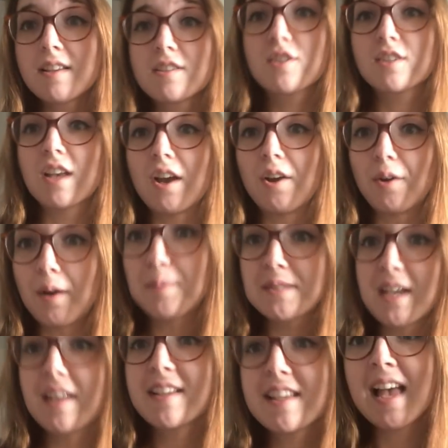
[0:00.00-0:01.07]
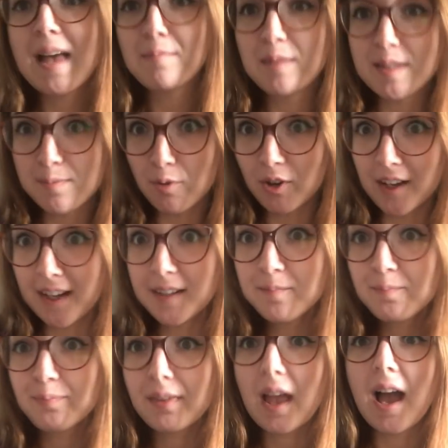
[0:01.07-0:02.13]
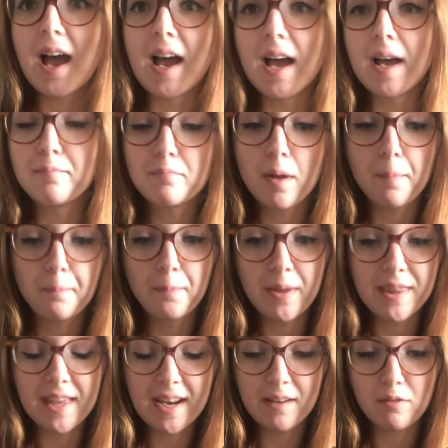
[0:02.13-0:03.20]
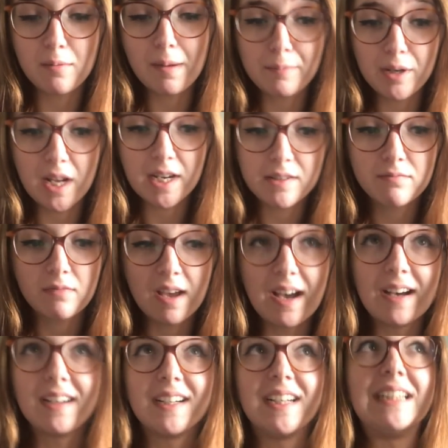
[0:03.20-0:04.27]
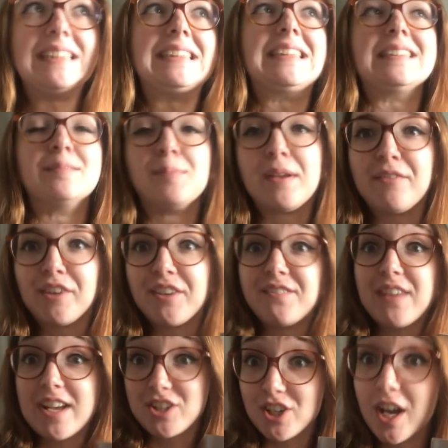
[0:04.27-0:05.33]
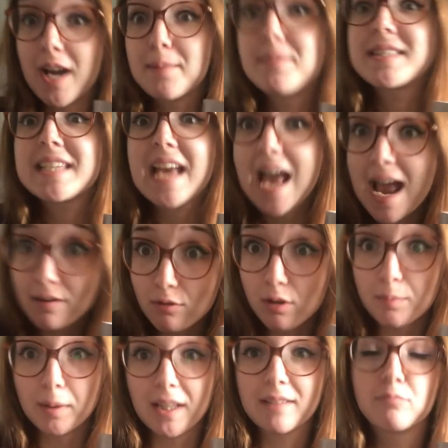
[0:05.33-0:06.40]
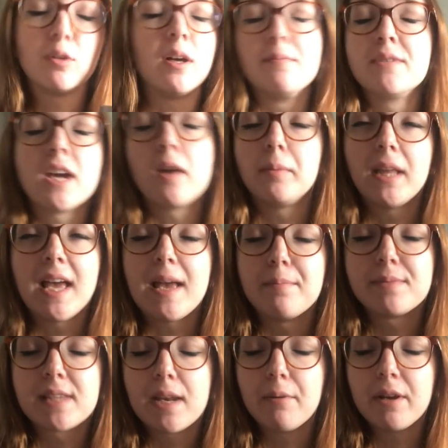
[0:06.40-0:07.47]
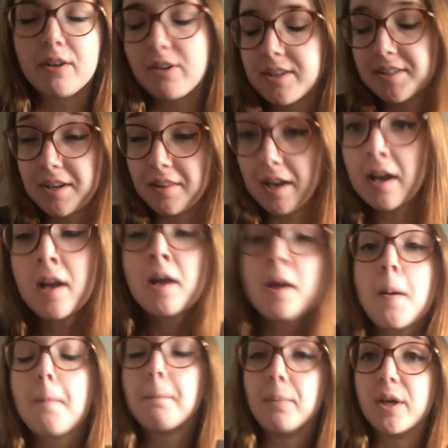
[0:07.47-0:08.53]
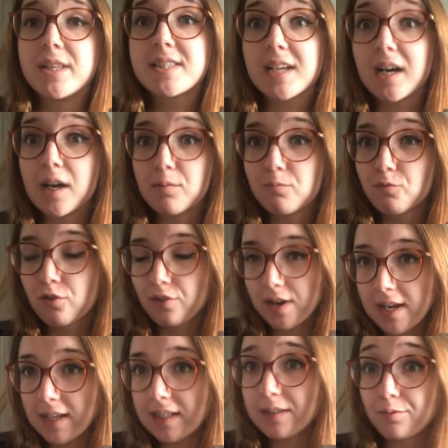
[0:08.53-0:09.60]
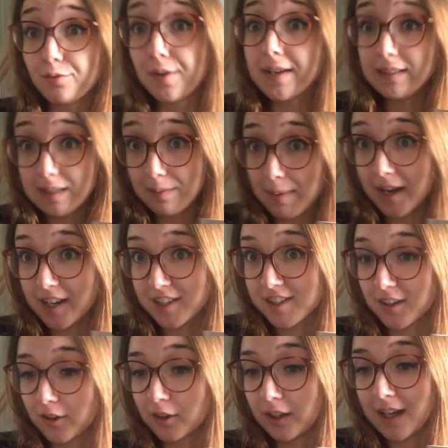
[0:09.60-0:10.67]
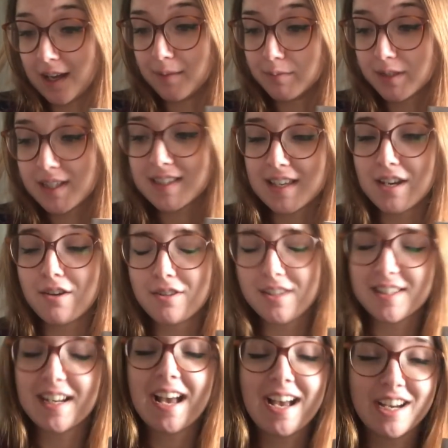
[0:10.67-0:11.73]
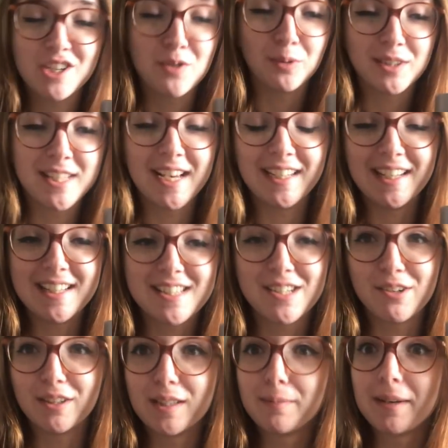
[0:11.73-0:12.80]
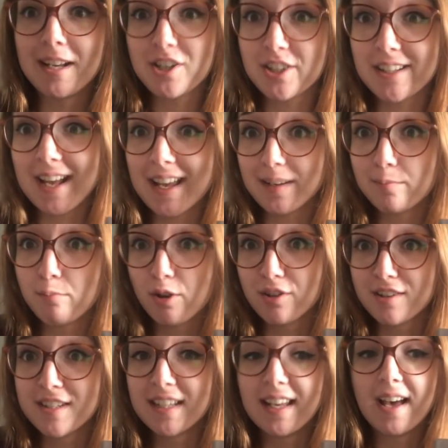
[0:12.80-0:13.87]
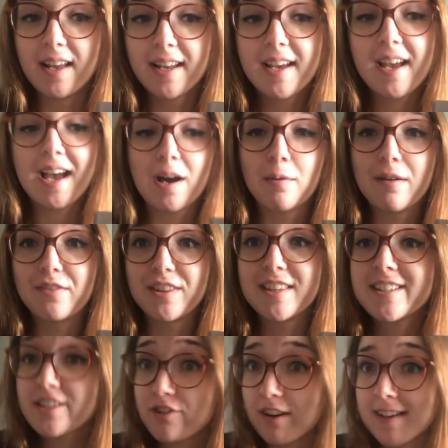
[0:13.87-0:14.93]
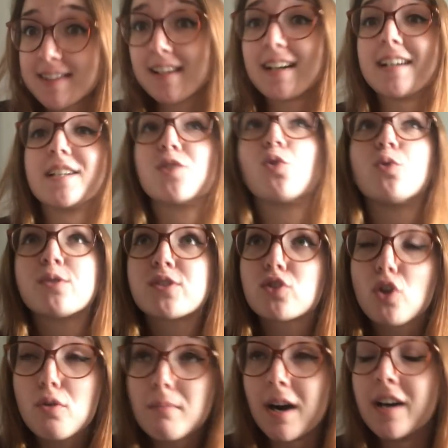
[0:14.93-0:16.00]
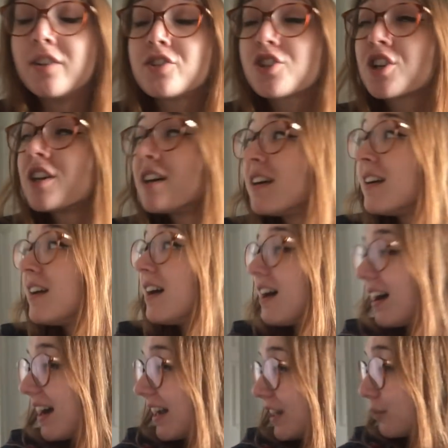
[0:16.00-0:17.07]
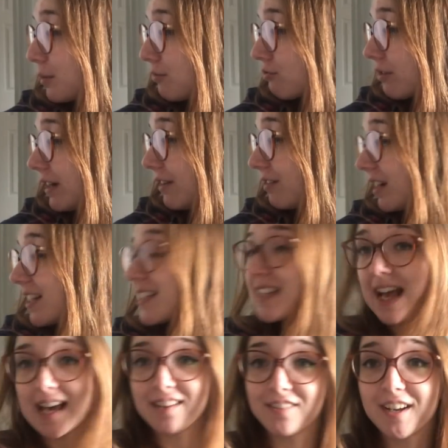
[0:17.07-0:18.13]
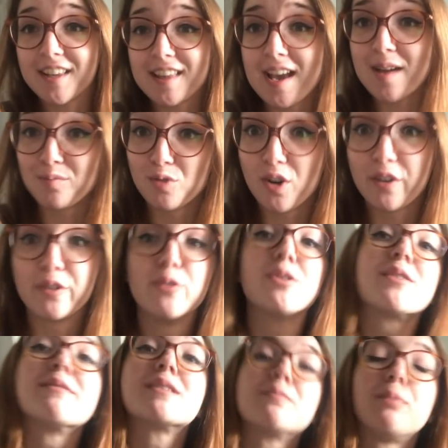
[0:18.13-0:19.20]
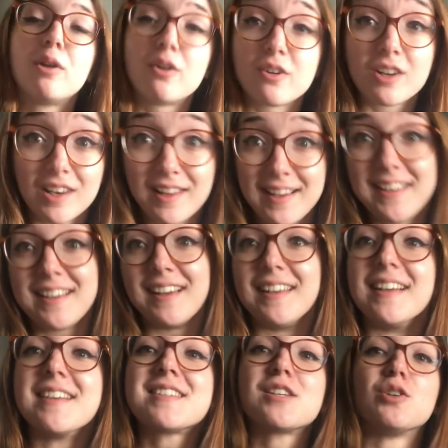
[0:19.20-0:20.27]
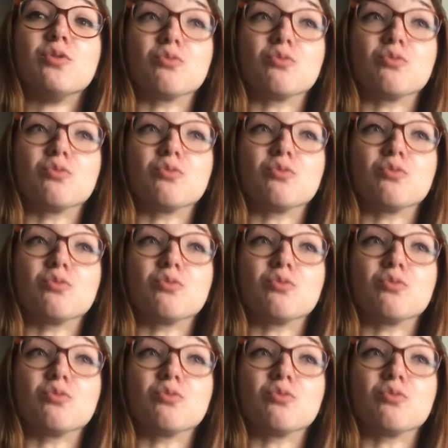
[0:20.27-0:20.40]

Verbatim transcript: So I was going to hem this morning, um, but then I remembered I, oh, ah, a bit of a confession, I'm terrible at, well, I'm terrible at hems anyway, you guys know that, but I'm really, really bad at circle hems because I know there's an actual technique to doing them and I just haven't bothered to learn it. However, this dress I adore so much and I'll be really, really sad if I get the hem wrong. And also it's a block light colour, so you'll